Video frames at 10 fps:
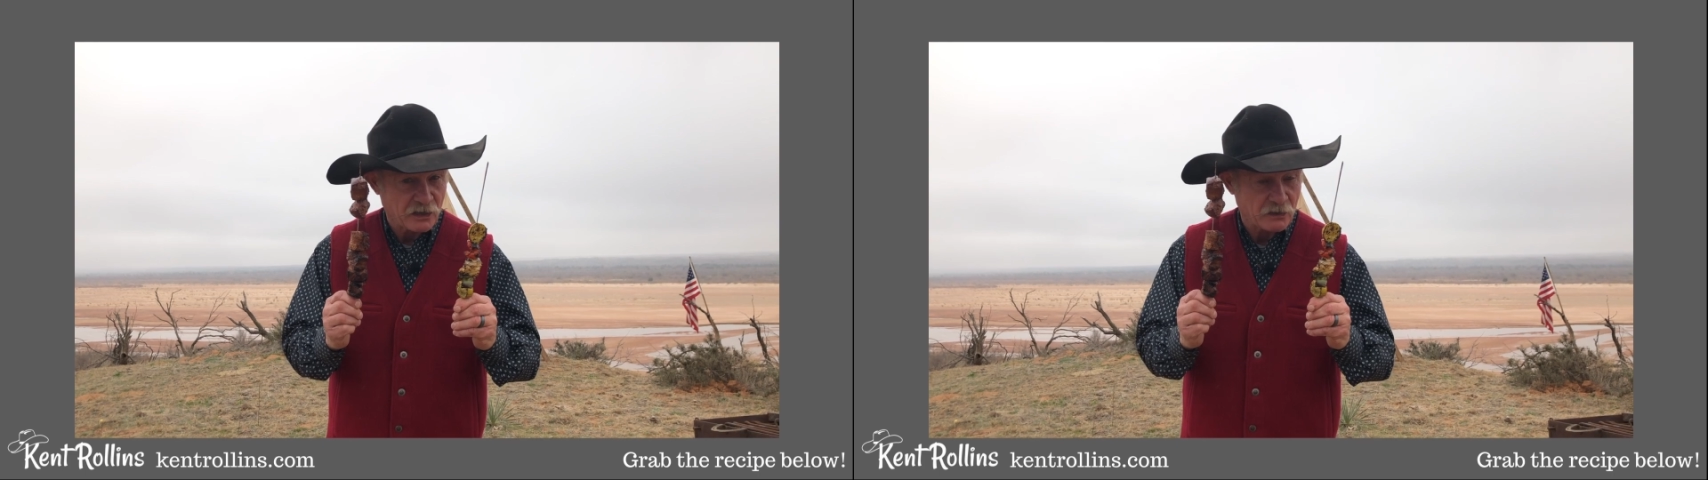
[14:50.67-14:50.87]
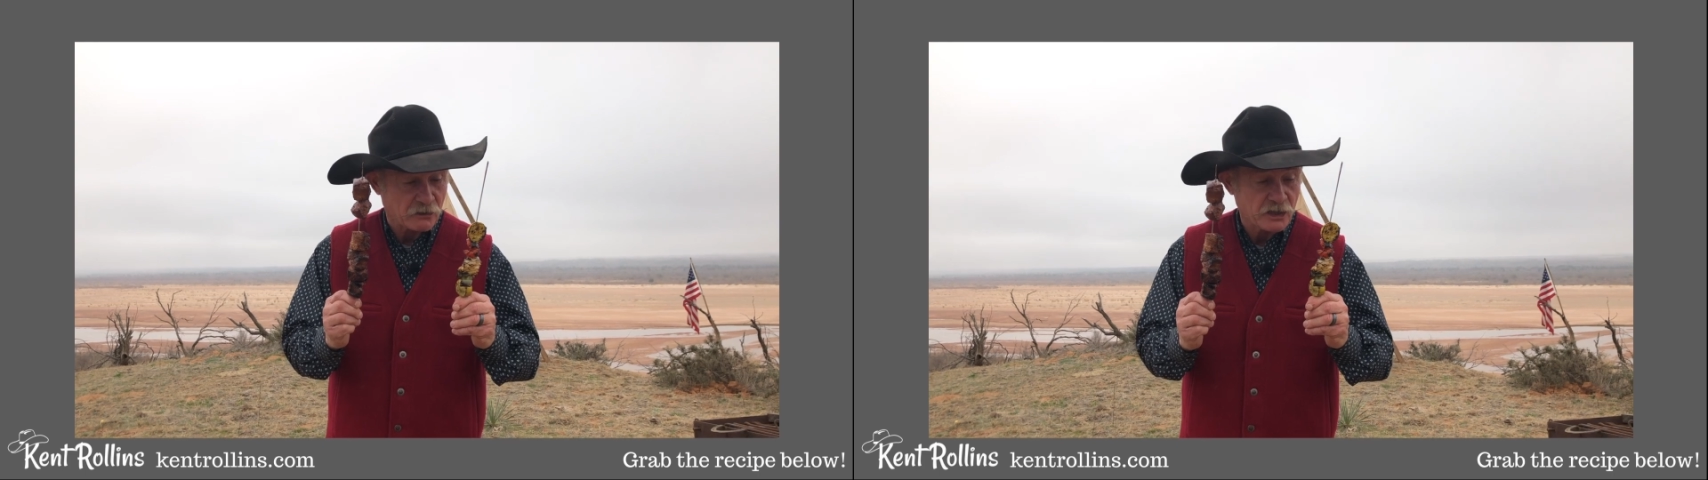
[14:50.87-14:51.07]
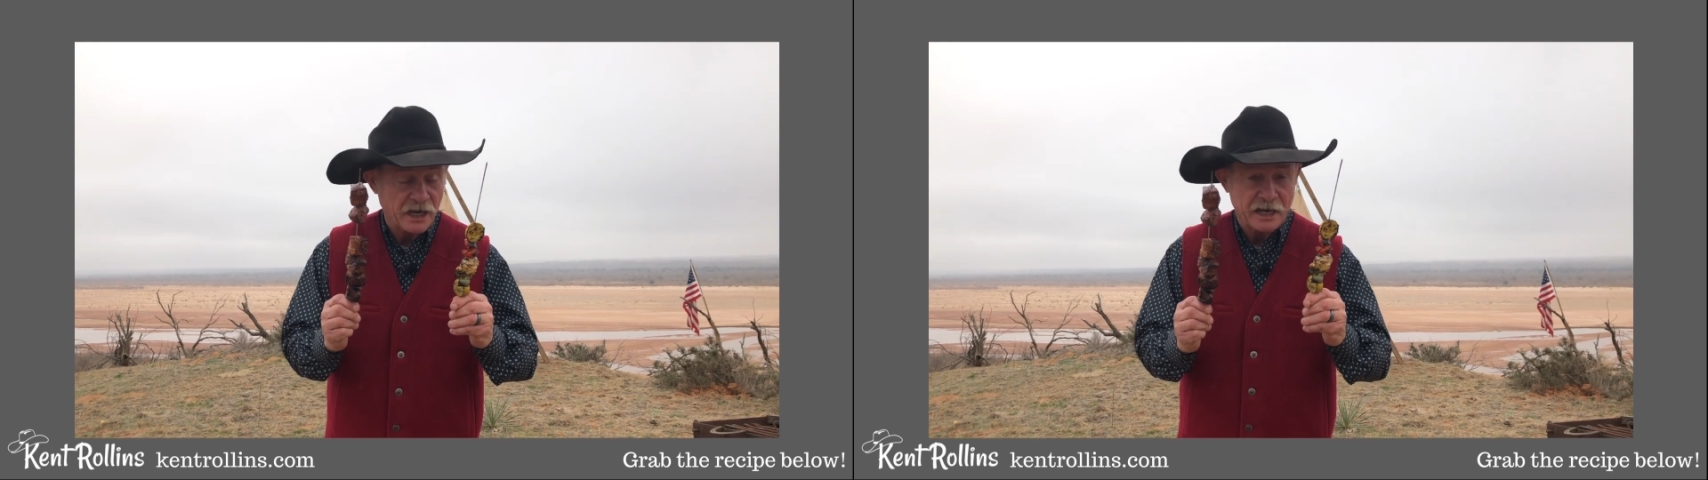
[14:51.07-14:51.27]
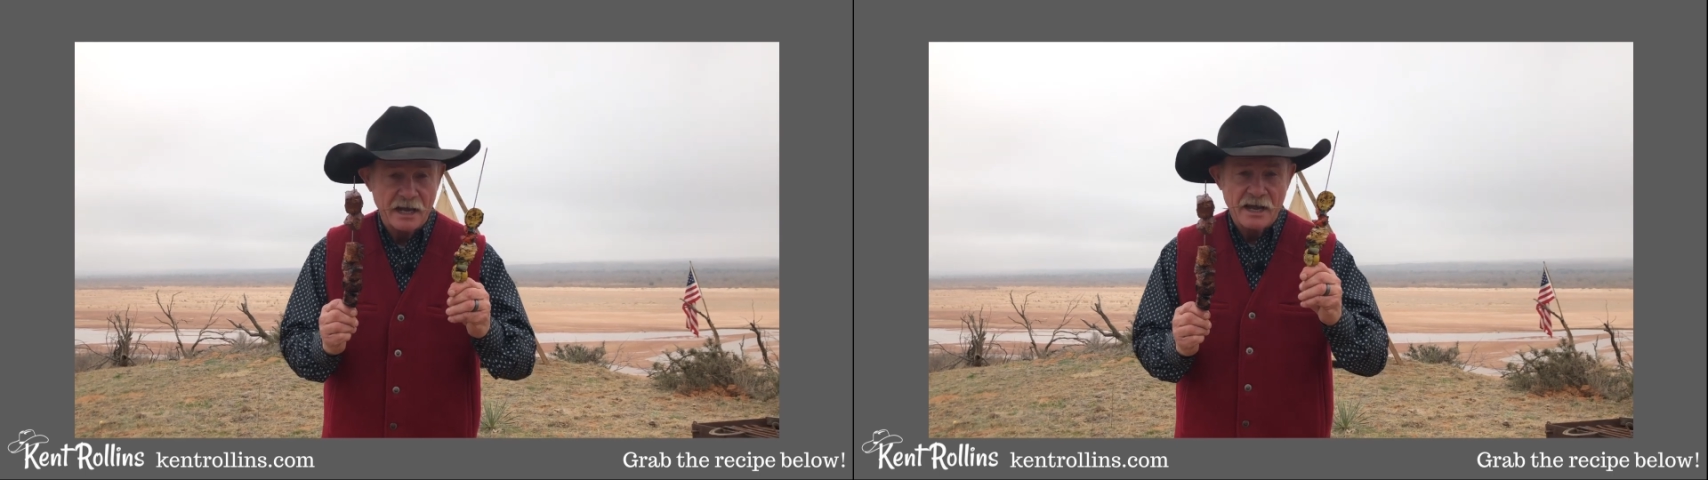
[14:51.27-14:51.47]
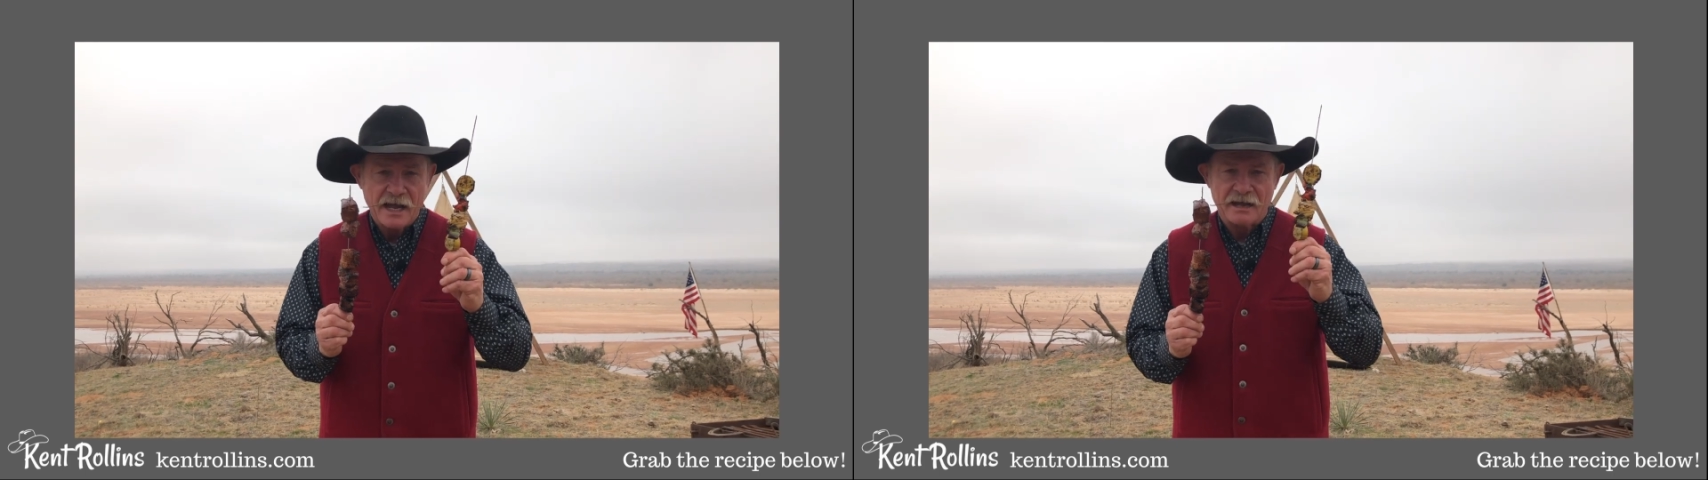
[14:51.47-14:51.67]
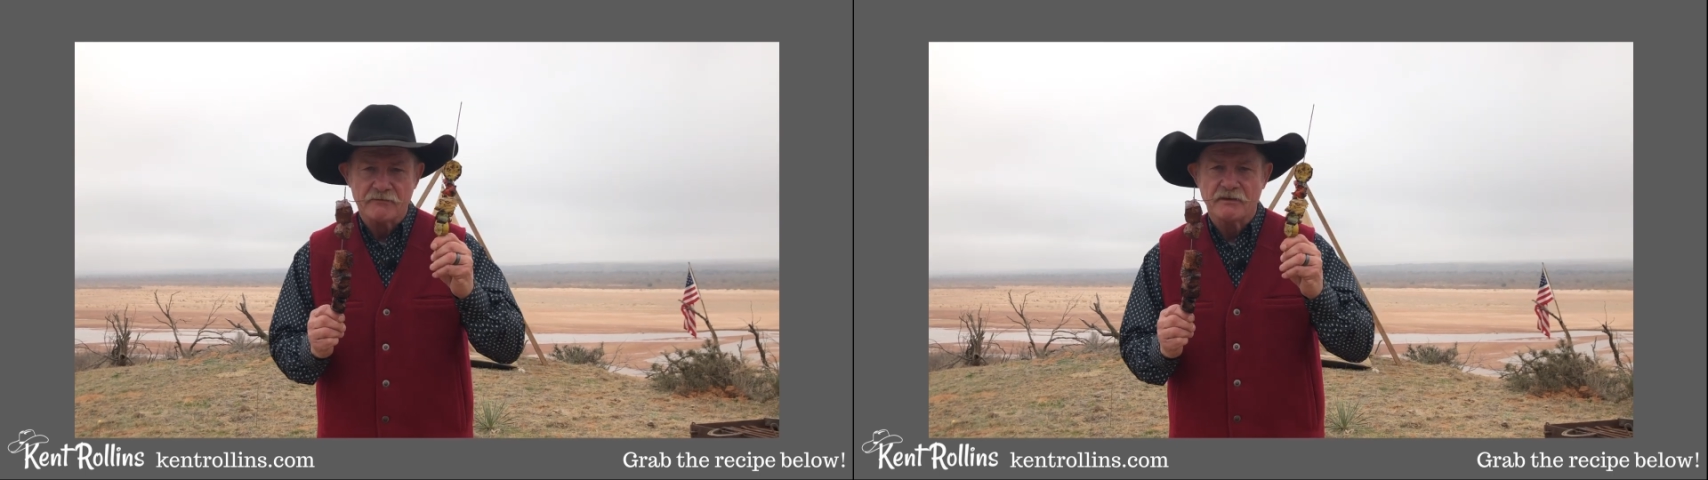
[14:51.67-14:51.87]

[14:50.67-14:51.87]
little kick, and